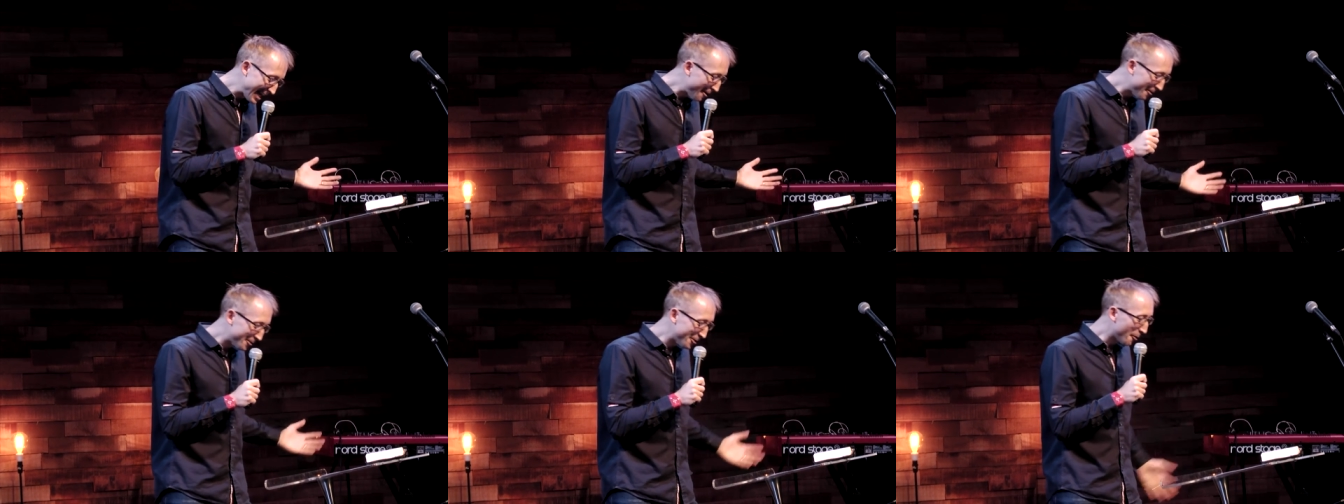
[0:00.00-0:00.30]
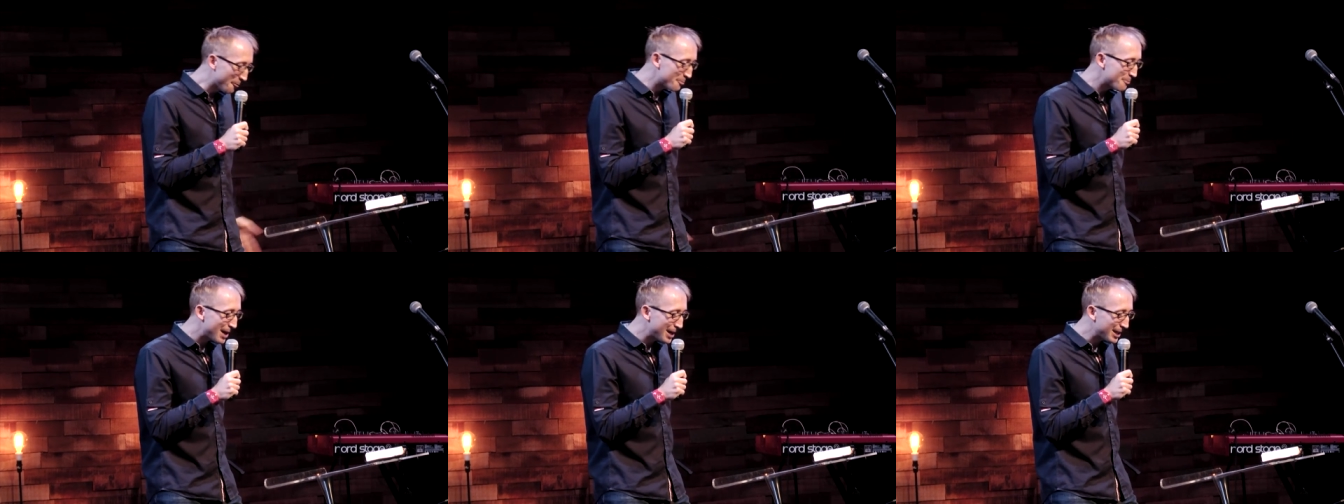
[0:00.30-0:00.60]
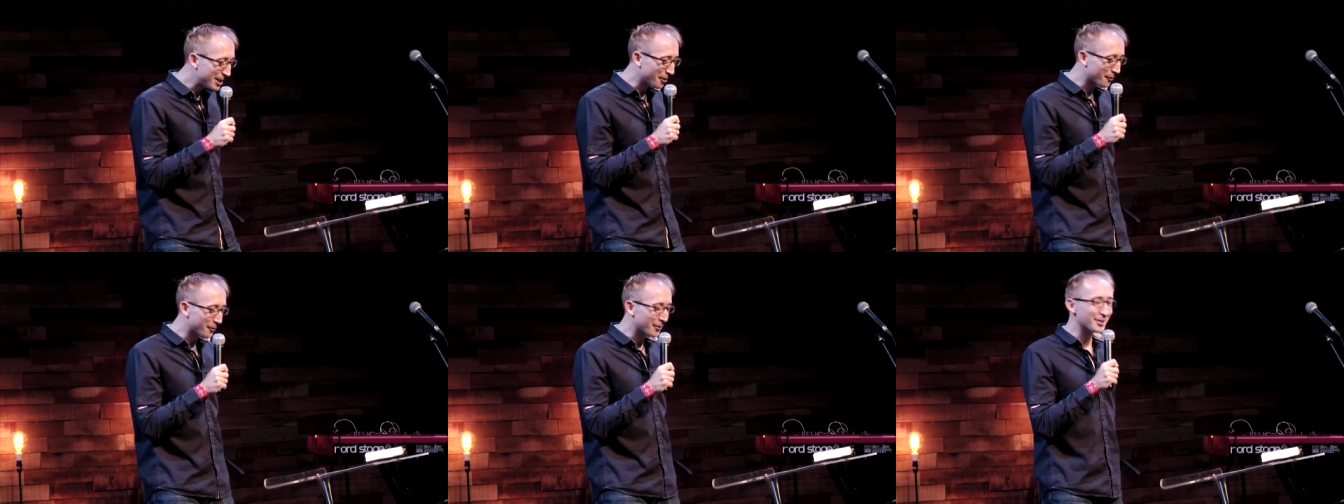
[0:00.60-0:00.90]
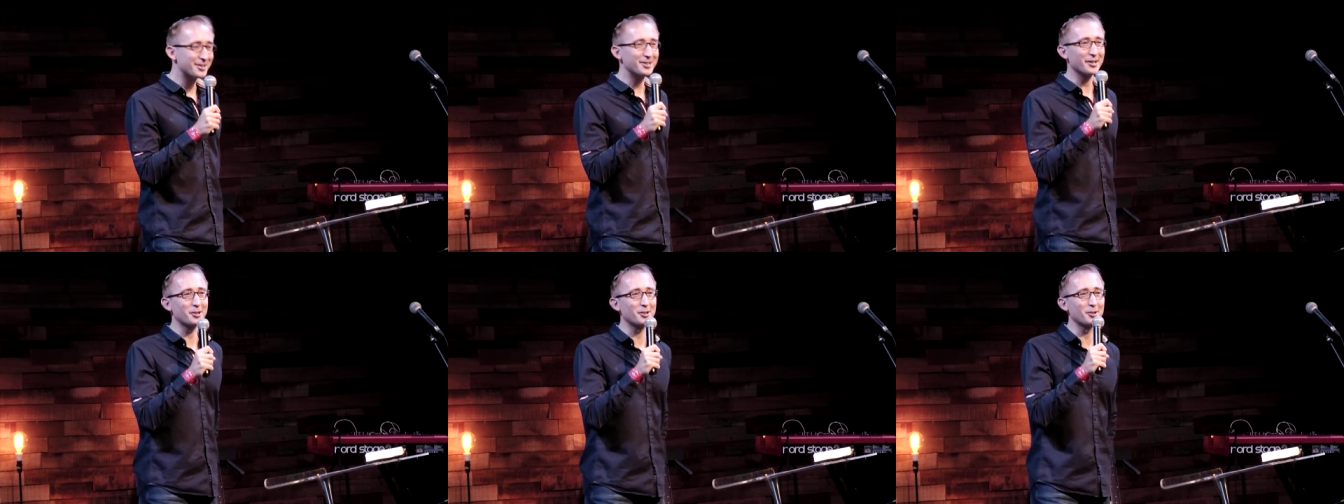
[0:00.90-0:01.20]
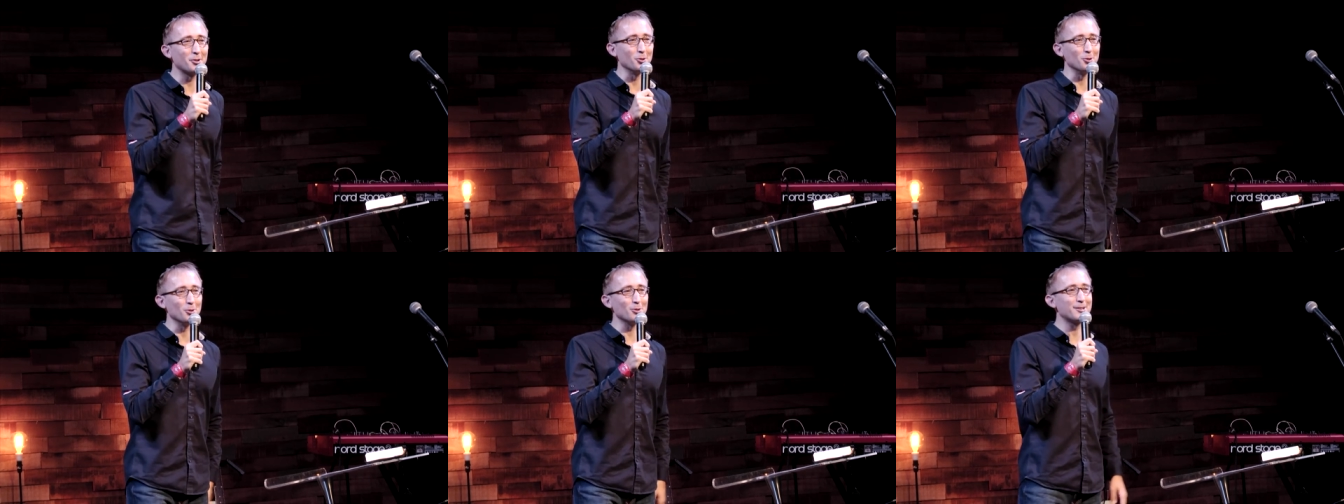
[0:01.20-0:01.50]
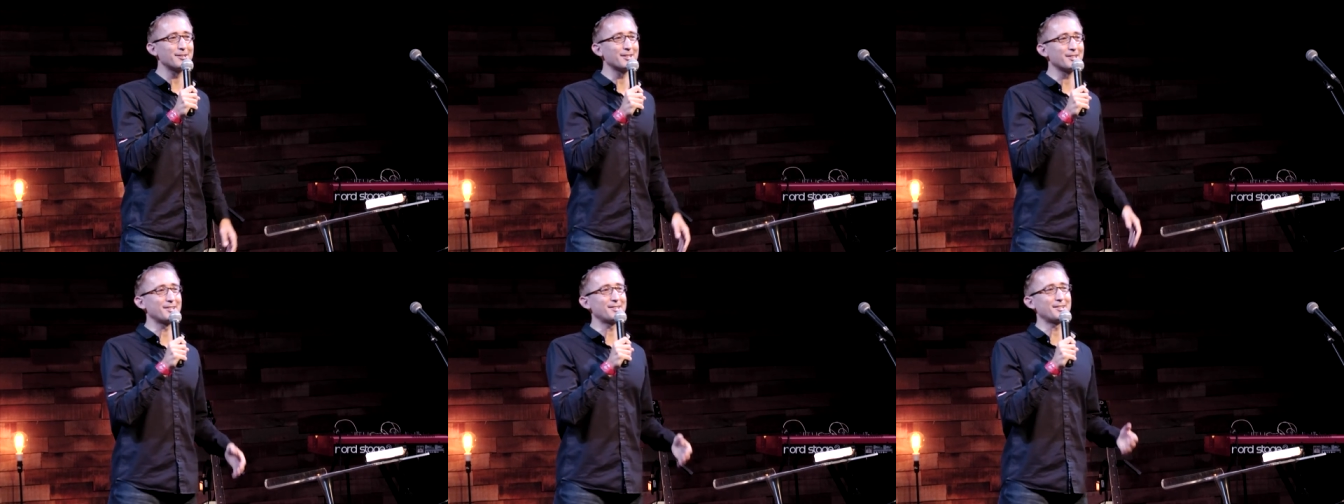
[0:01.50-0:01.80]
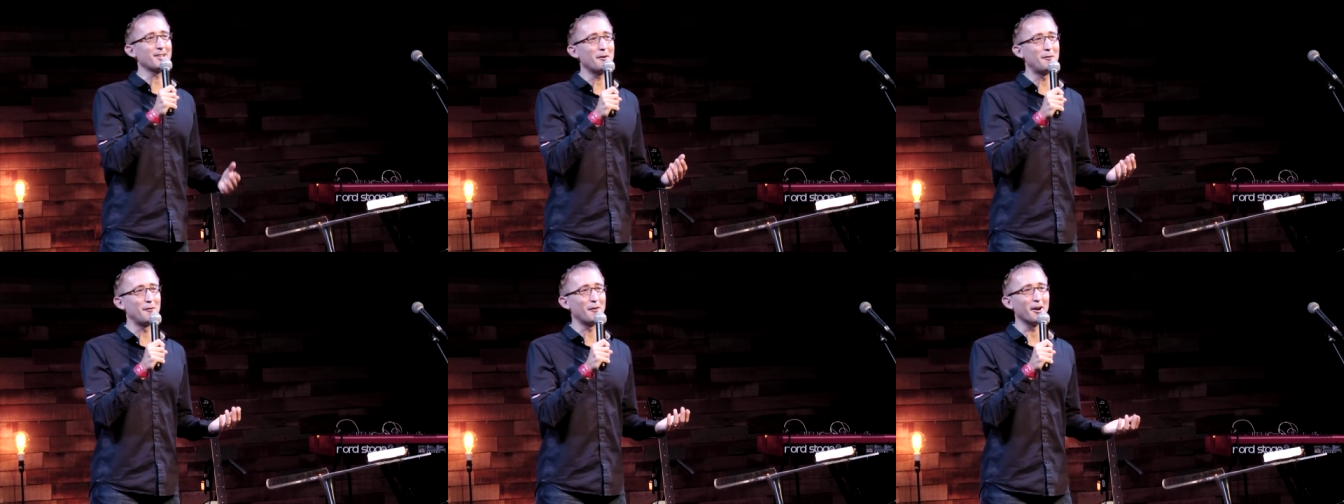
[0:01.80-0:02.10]
not many of us are called to
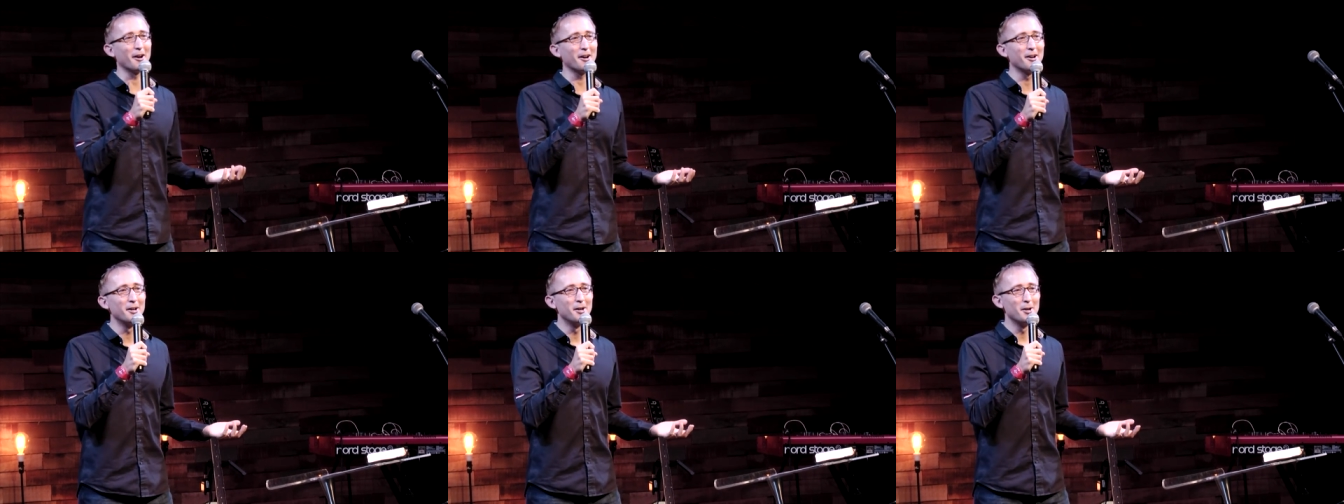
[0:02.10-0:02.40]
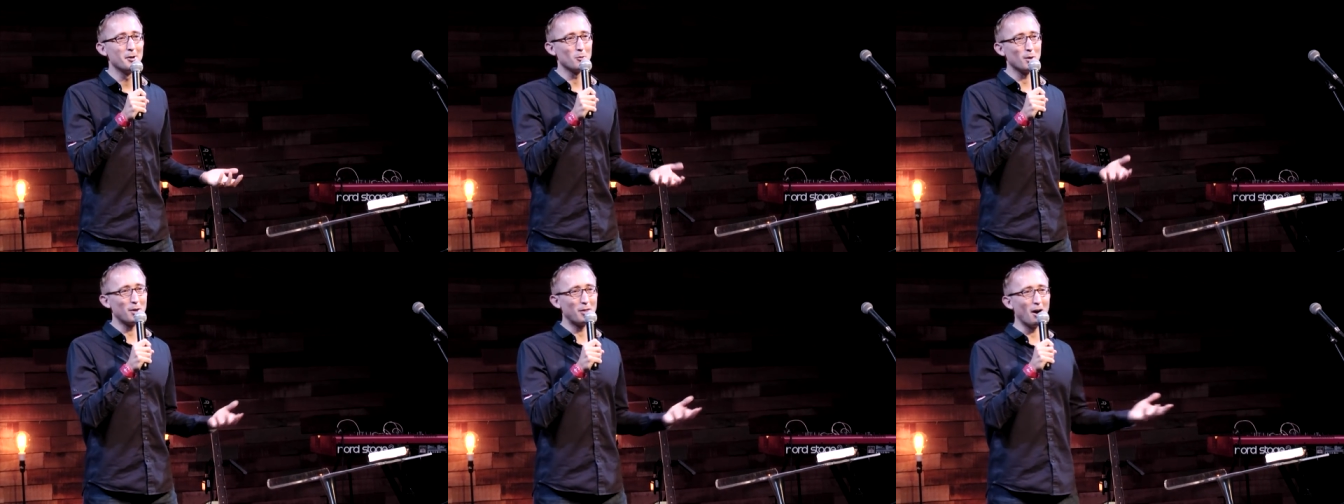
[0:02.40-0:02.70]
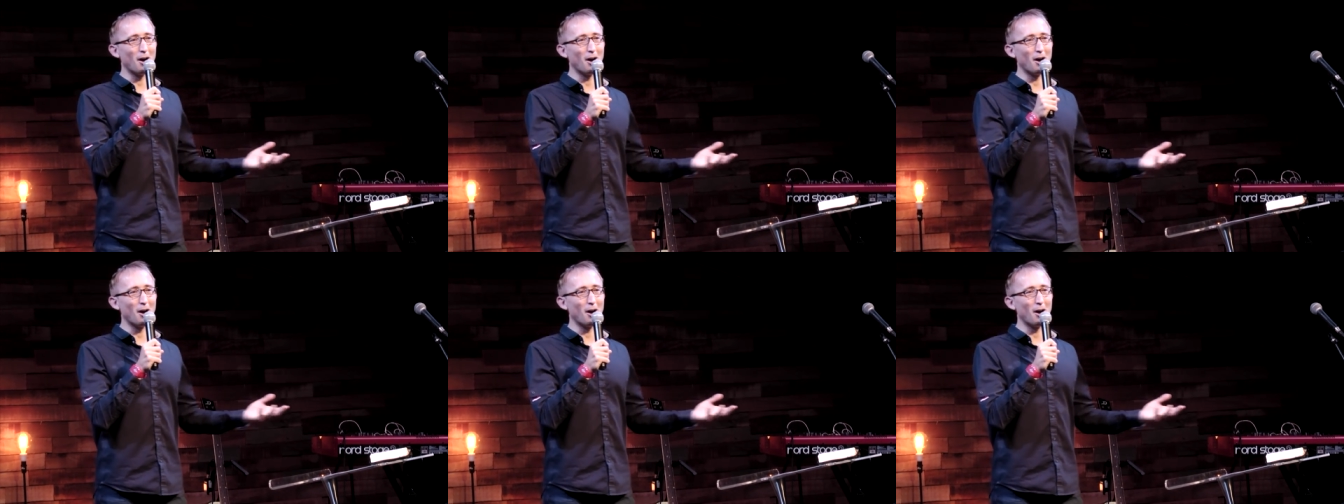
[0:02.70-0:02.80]
suffer with our